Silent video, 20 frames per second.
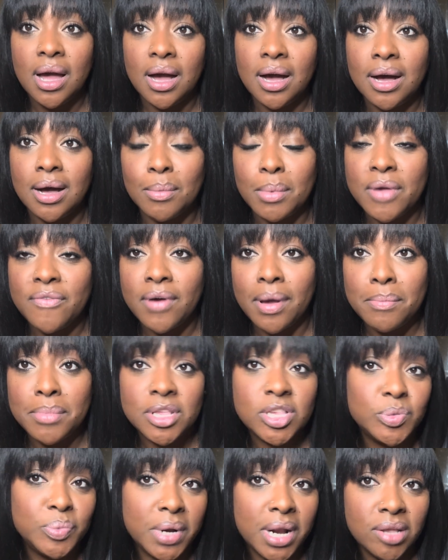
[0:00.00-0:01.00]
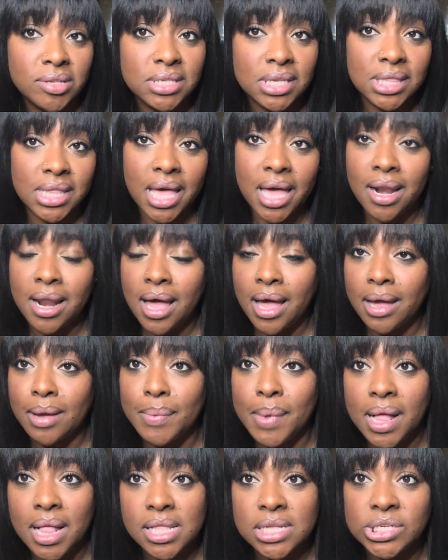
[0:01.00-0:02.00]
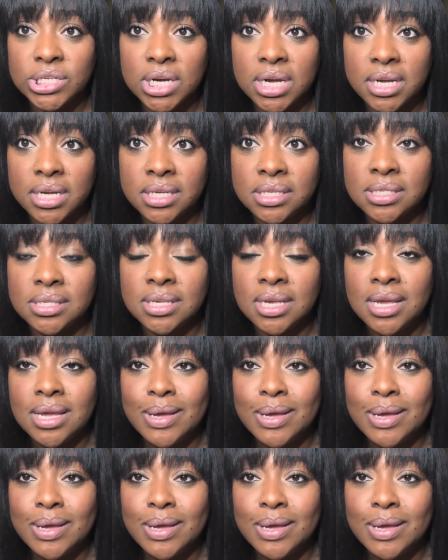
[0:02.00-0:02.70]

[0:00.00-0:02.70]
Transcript: If I'm mispronouncing that, I apologize.